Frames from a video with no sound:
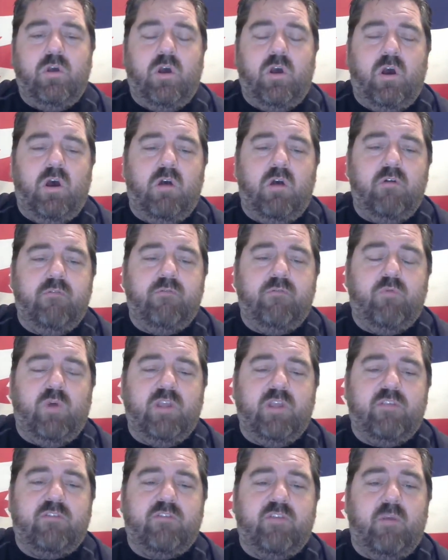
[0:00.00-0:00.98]
of
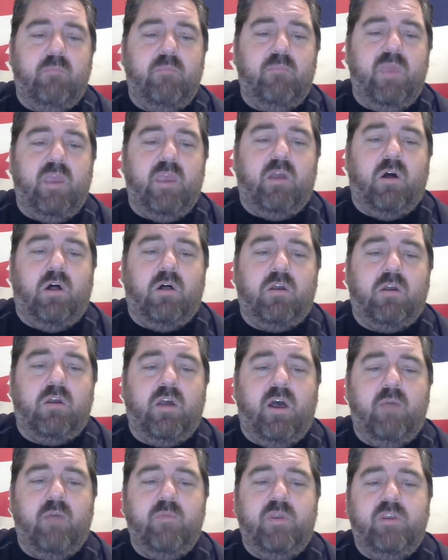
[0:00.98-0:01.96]
what some may call
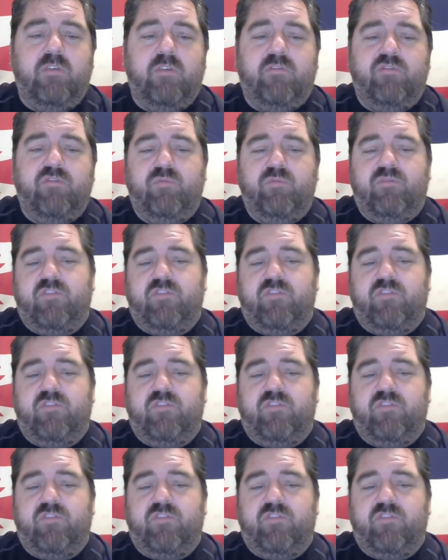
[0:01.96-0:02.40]
communism,